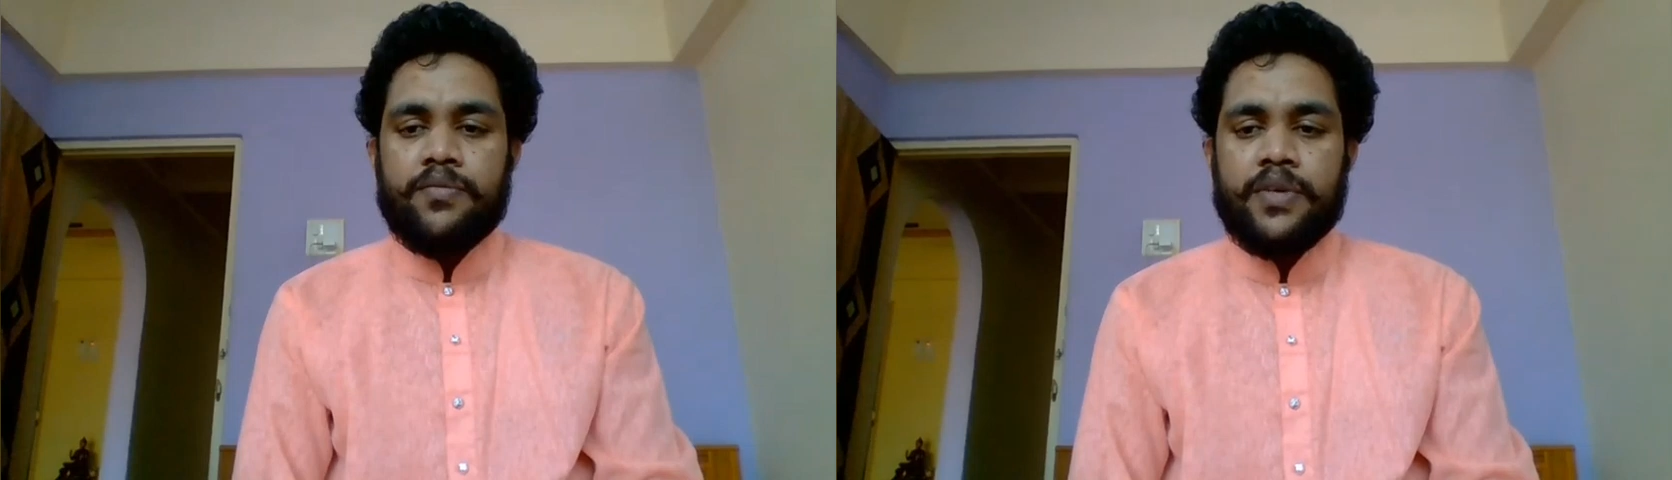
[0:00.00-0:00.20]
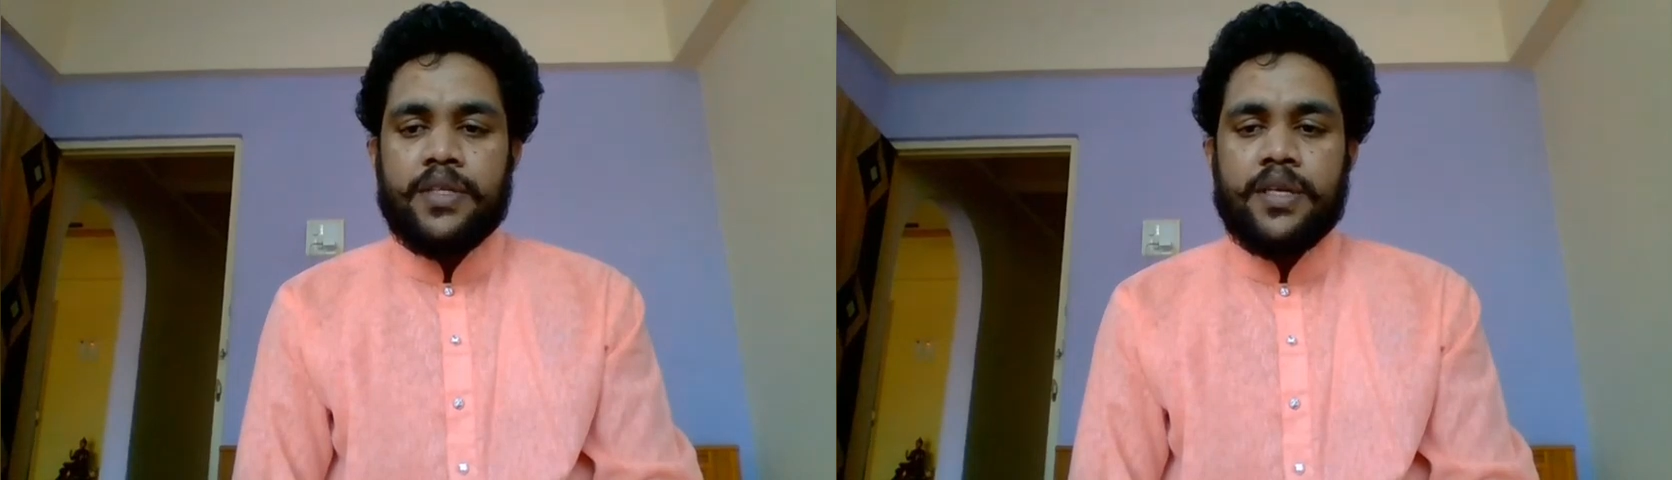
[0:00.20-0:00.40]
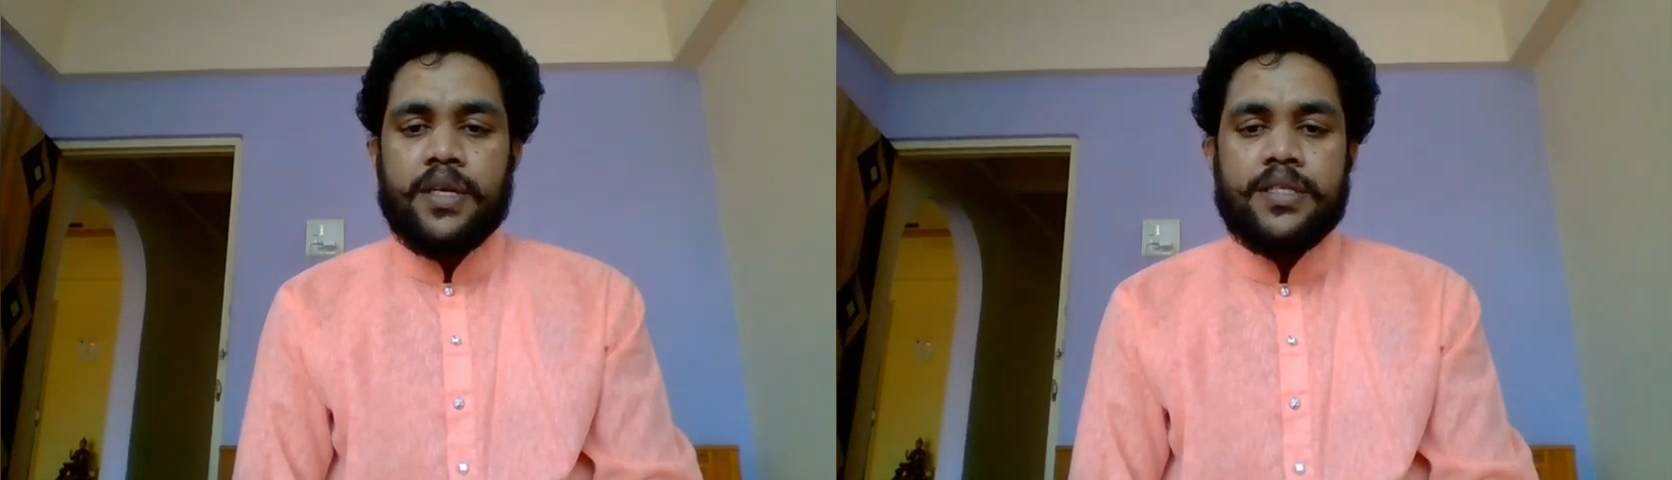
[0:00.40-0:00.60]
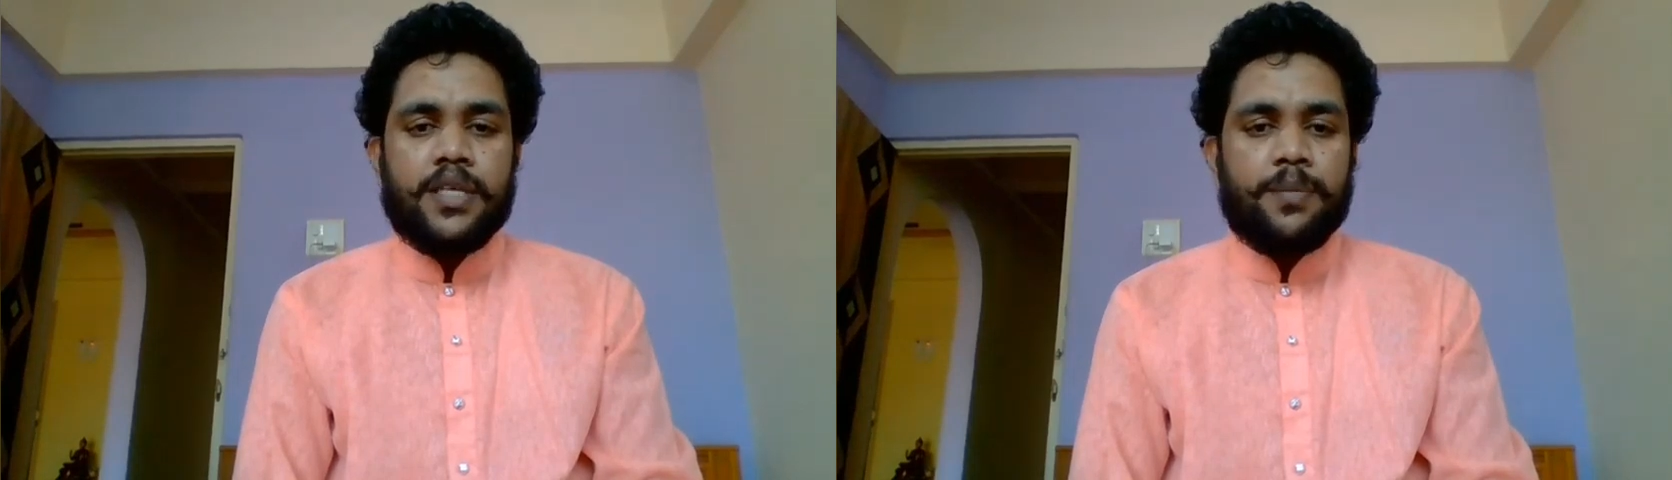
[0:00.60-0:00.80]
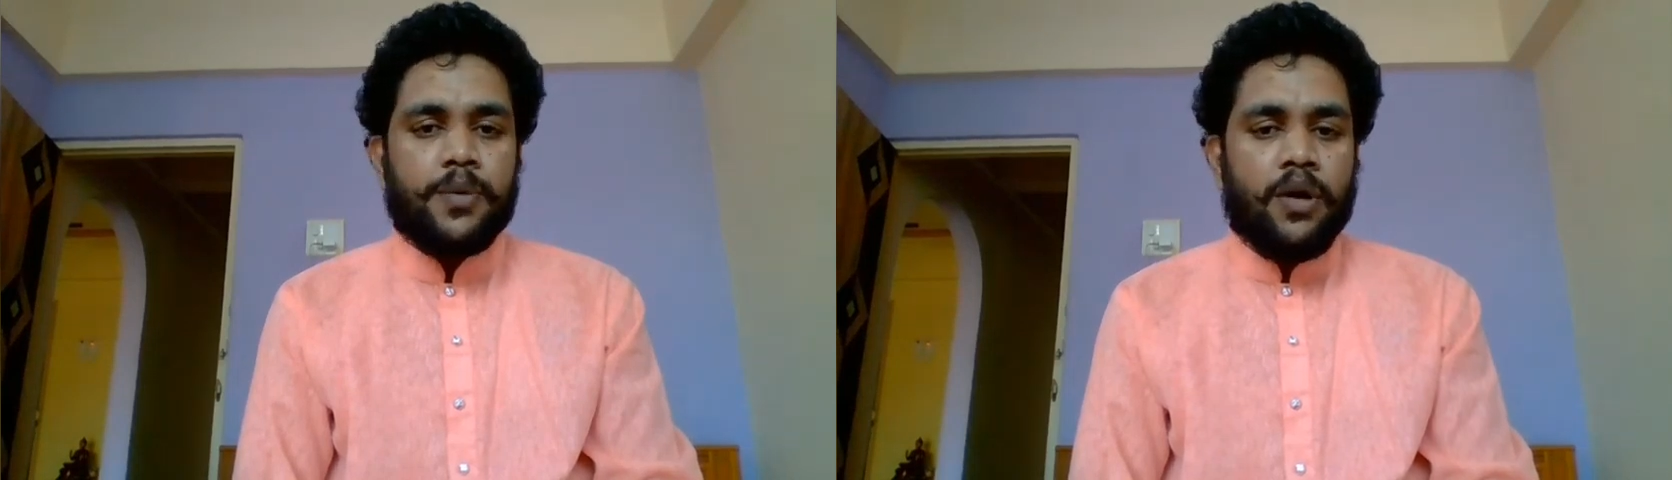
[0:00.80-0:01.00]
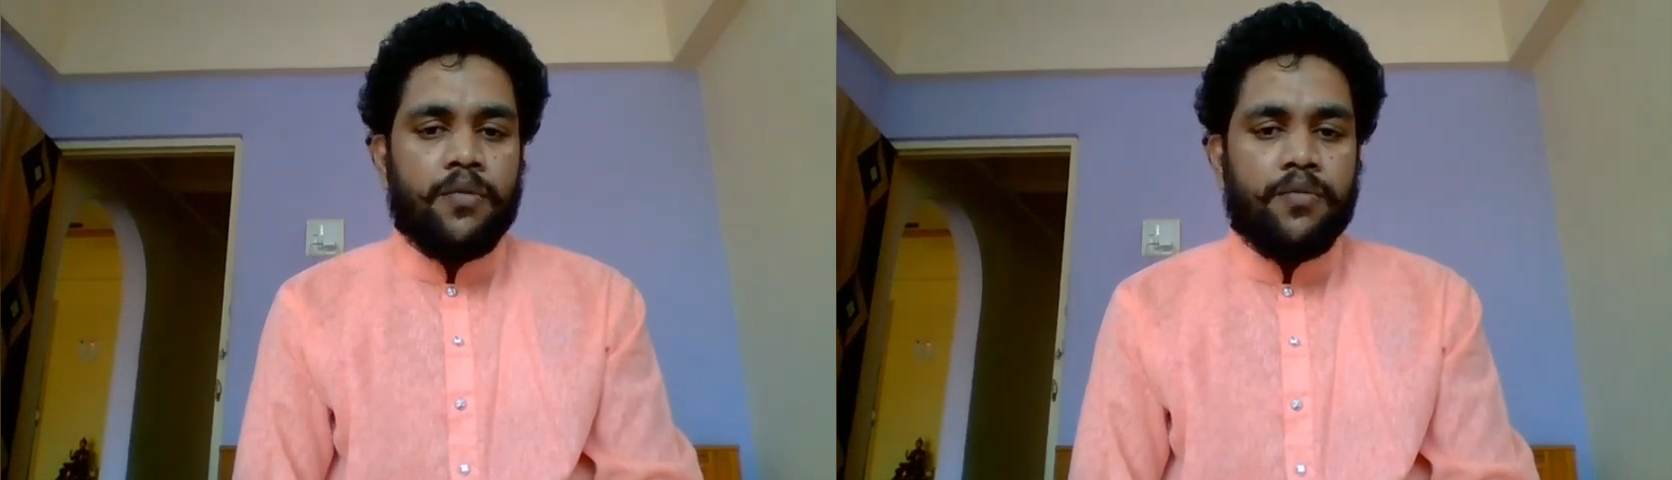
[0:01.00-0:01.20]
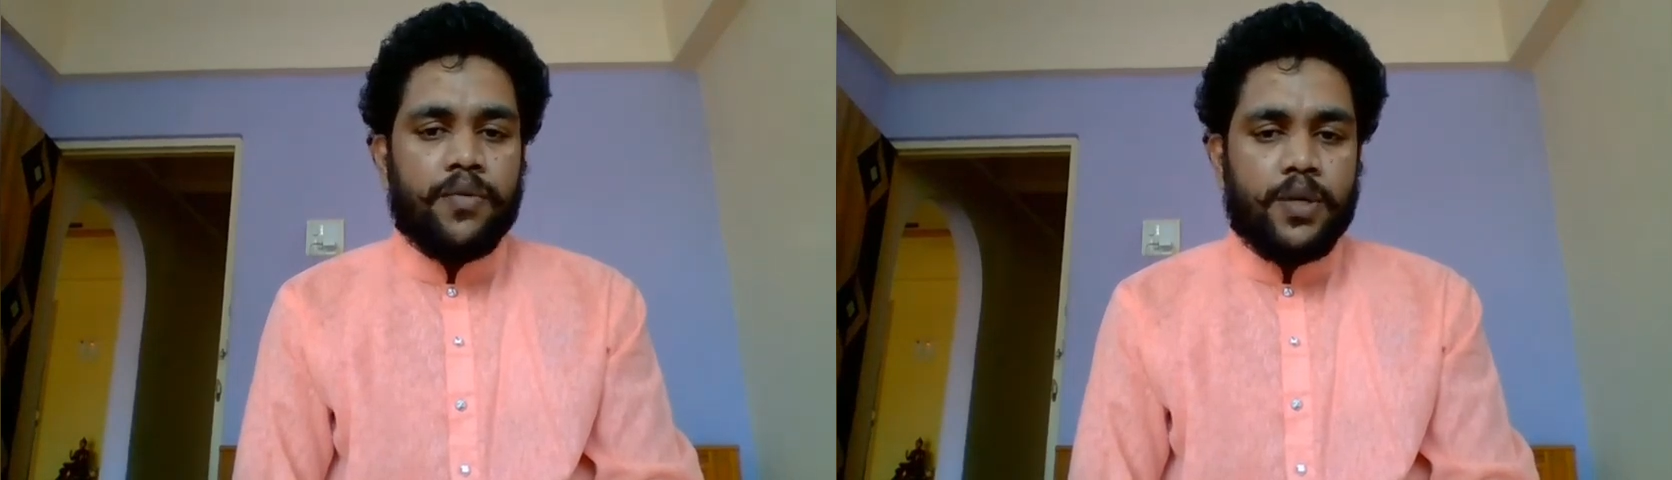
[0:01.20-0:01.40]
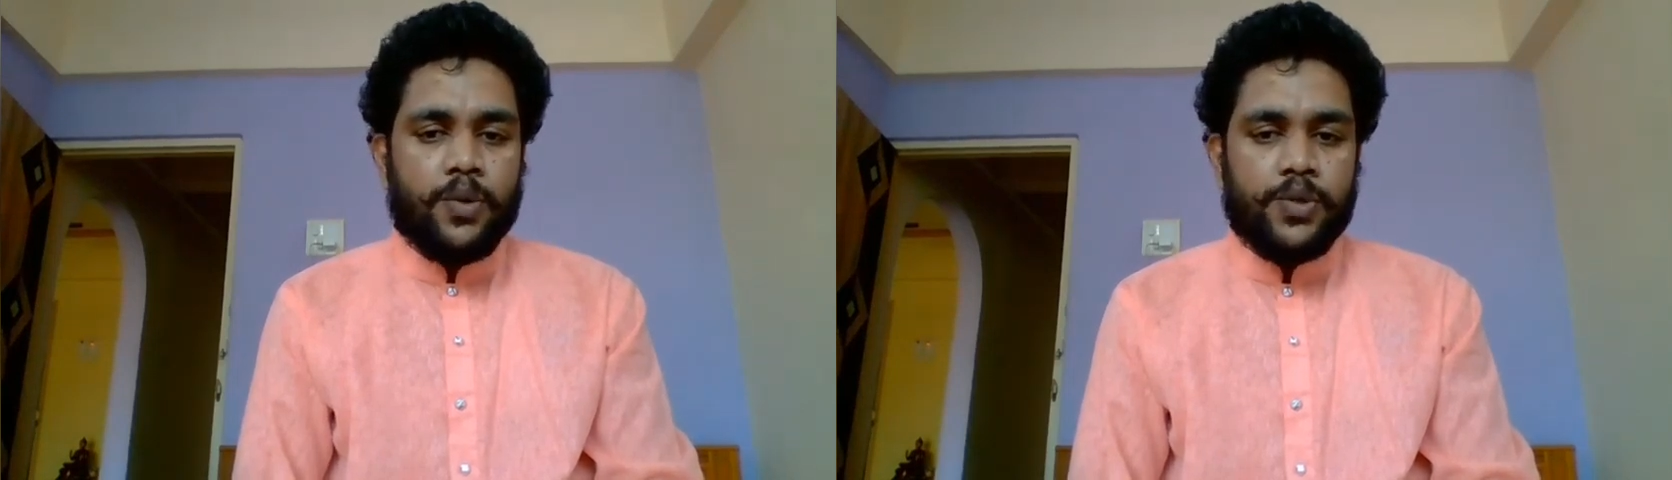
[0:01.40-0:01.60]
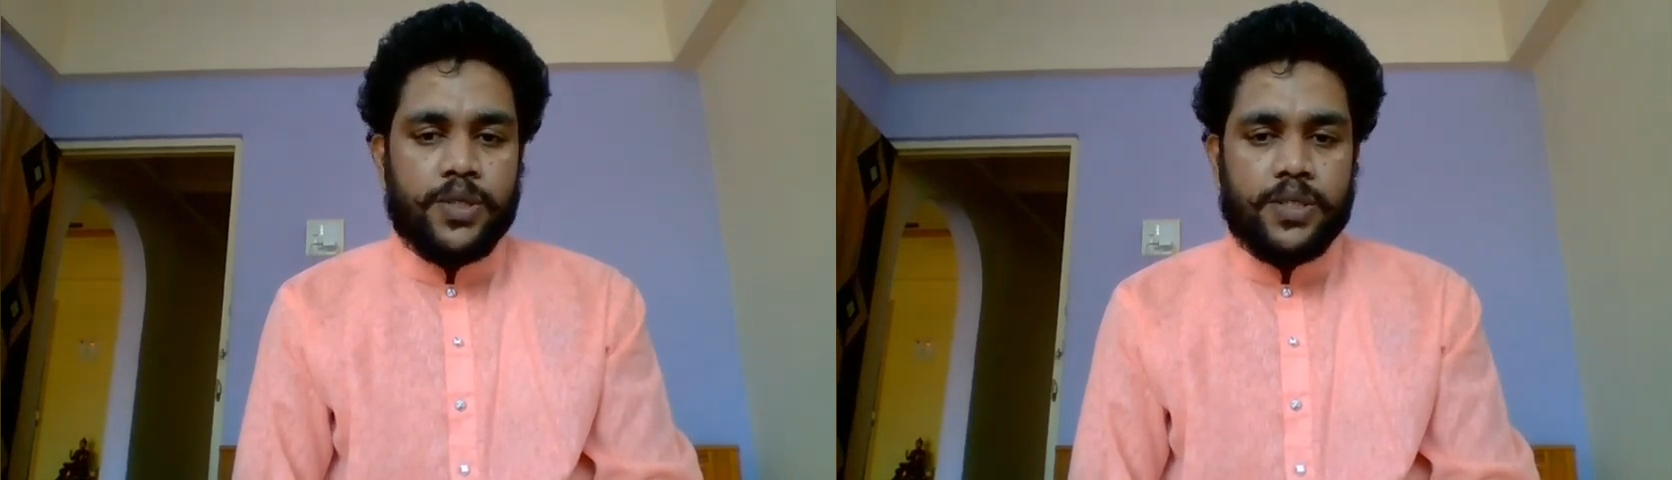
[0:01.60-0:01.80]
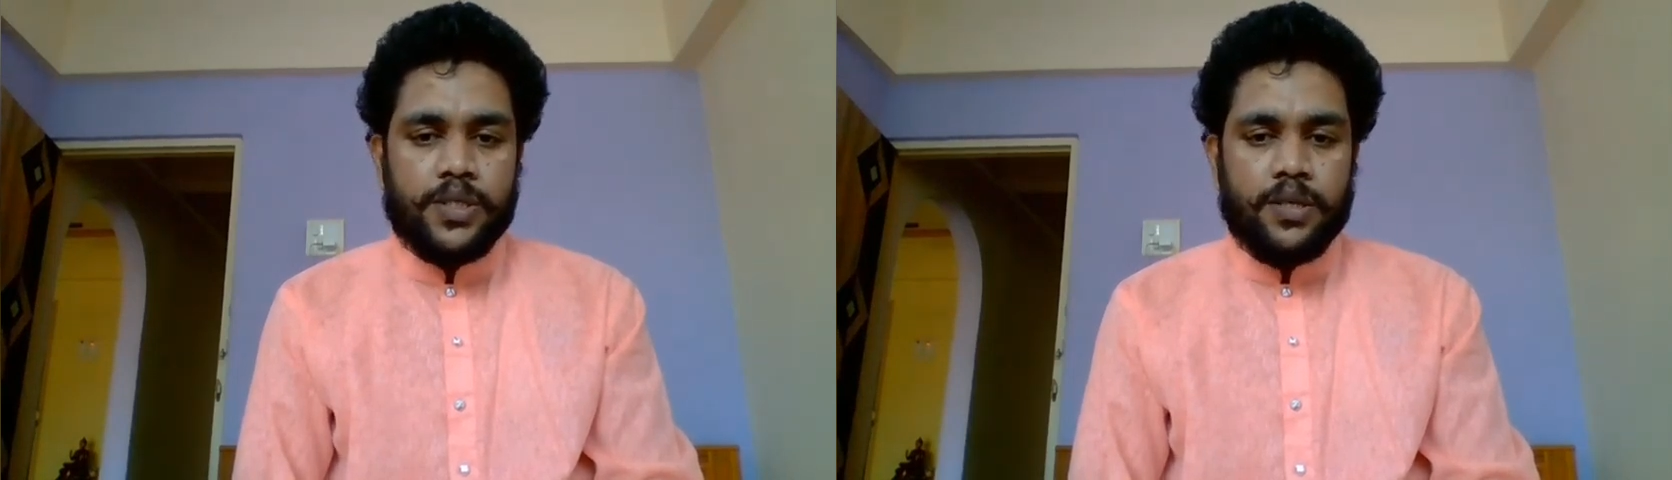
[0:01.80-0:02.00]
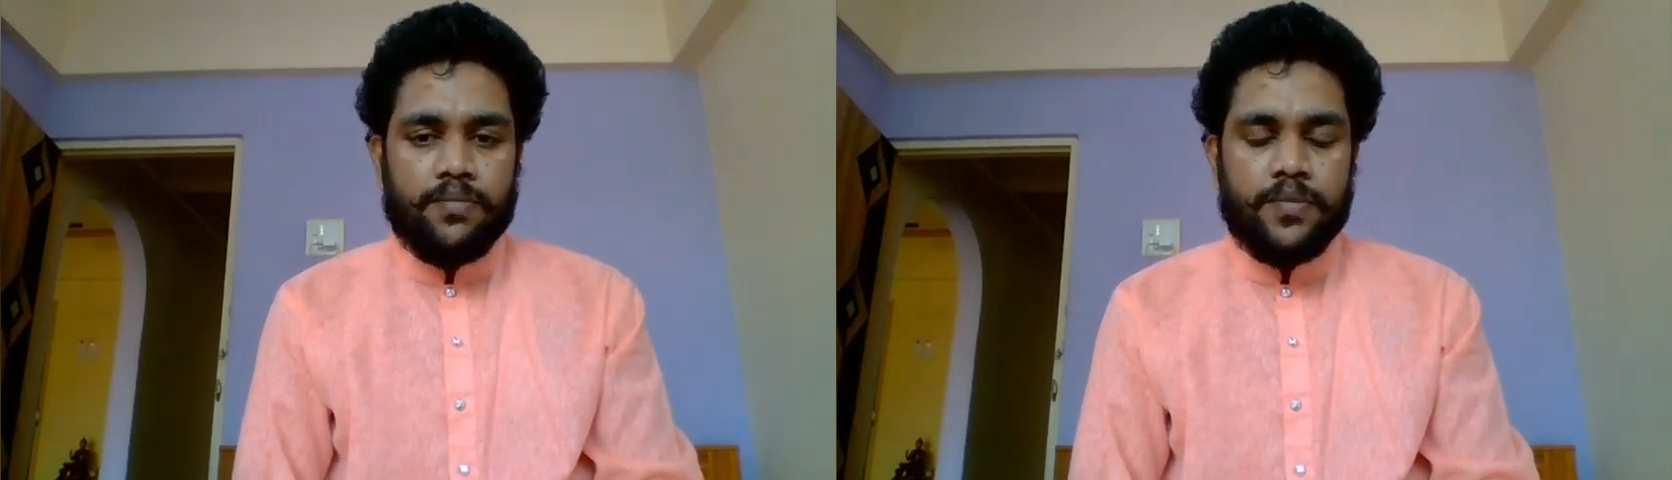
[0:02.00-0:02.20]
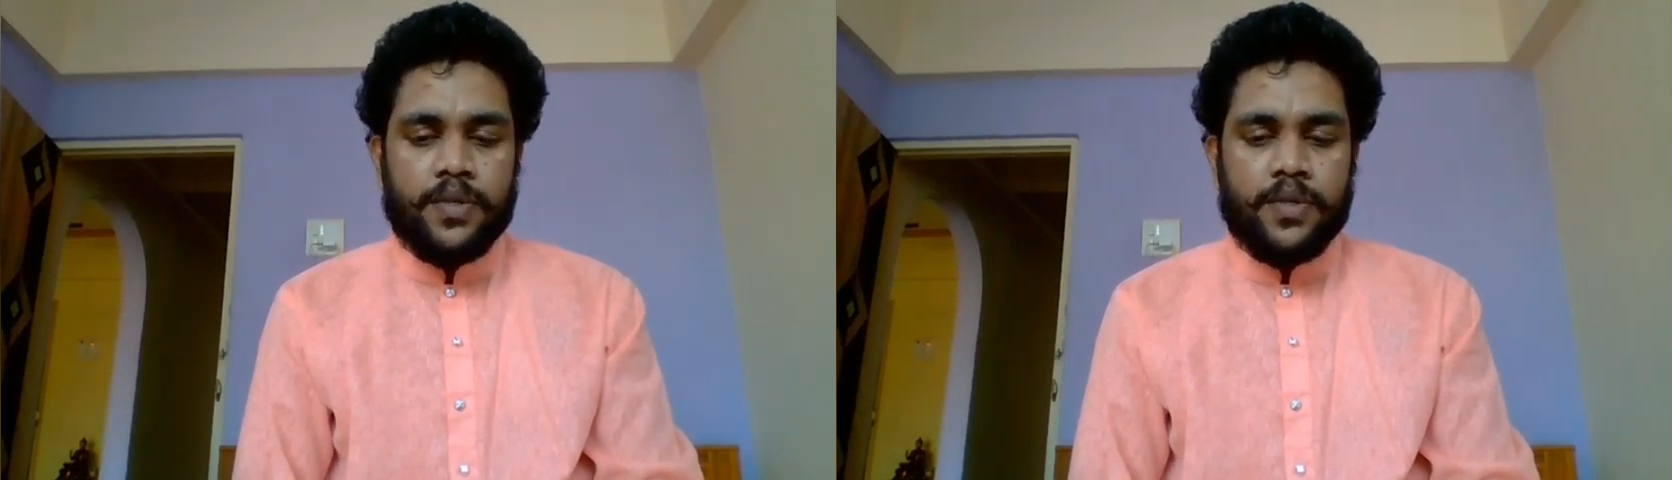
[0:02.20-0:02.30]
with the concept of ecosystem.